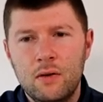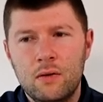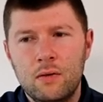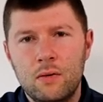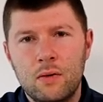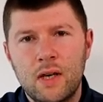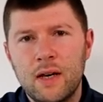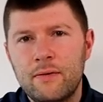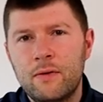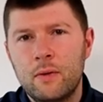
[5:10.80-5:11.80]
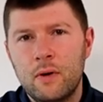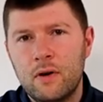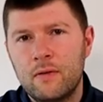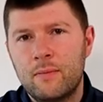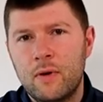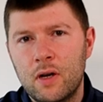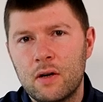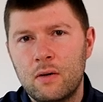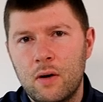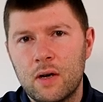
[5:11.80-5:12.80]
you get through a lot of
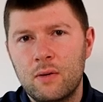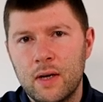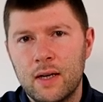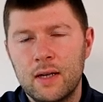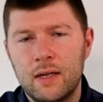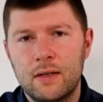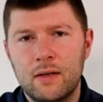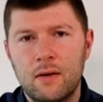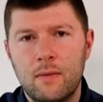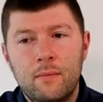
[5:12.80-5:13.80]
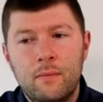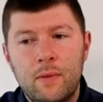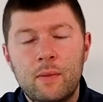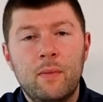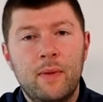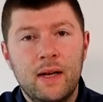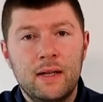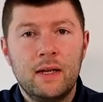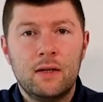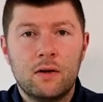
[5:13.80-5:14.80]
product quite quickly, so be
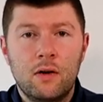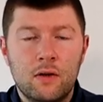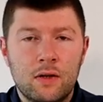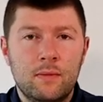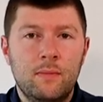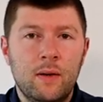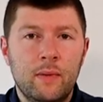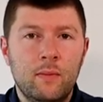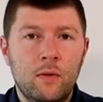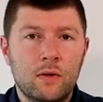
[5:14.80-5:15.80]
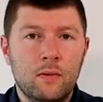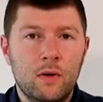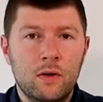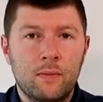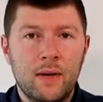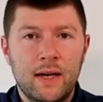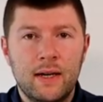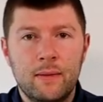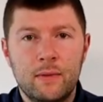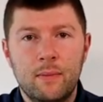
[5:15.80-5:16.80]
prepared that the costs might be more than what you're
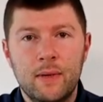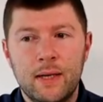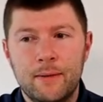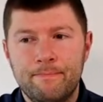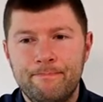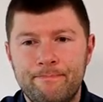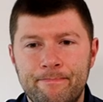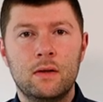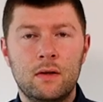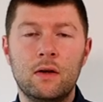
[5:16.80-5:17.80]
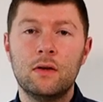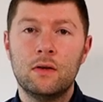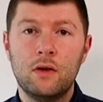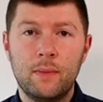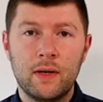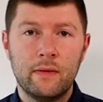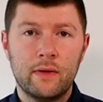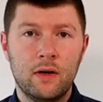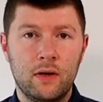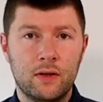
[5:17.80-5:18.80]
planning them to be. So on the topic
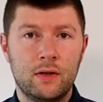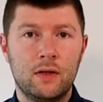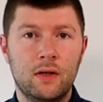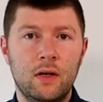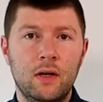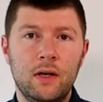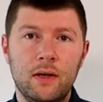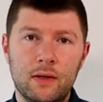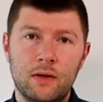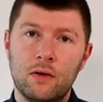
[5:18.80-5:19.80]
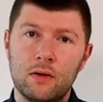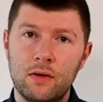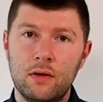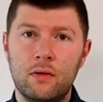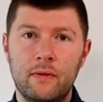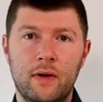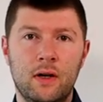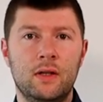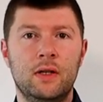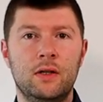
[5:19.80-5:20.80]
of costs, it's not to your
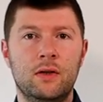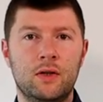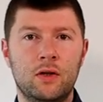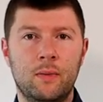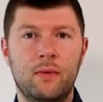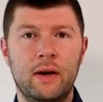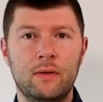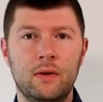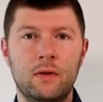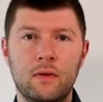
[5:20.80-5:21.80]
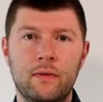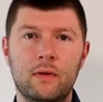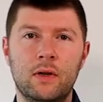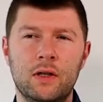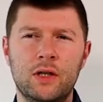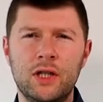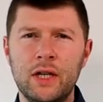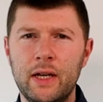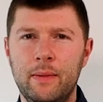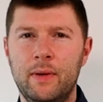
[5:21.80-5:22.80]
advantage to shop around and look for the
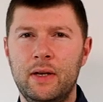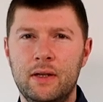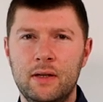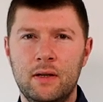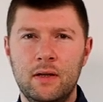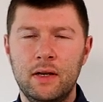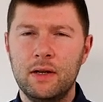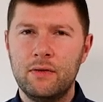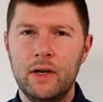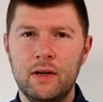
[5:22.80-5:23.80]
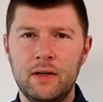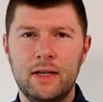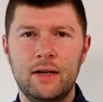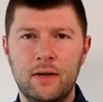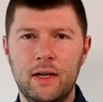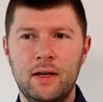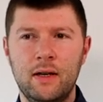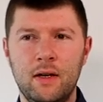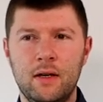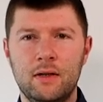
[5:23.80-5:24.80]
cheapest ingredients out there.
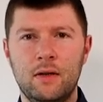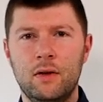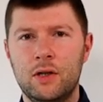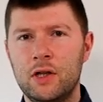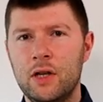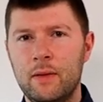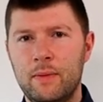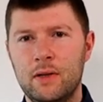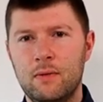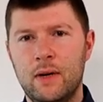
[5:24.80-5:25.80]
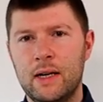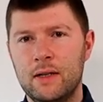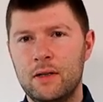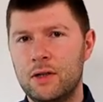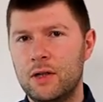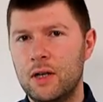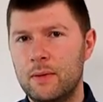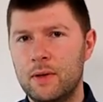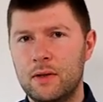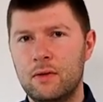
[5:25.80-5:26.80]
So the cheapest wax, the
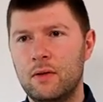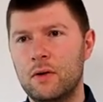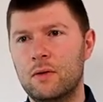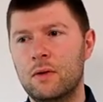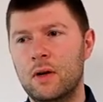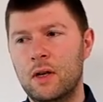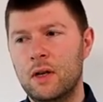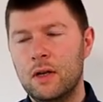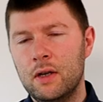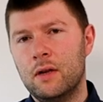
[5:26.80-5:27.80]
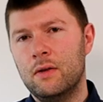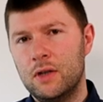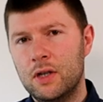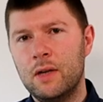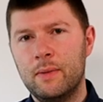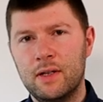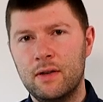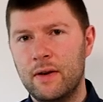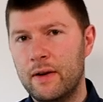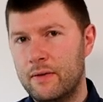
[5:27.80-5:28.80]
cheapest oil, you know, the cheapest
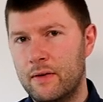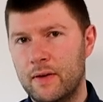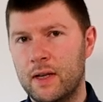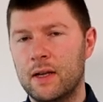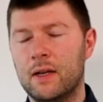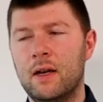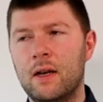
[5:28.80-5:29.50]
of everything.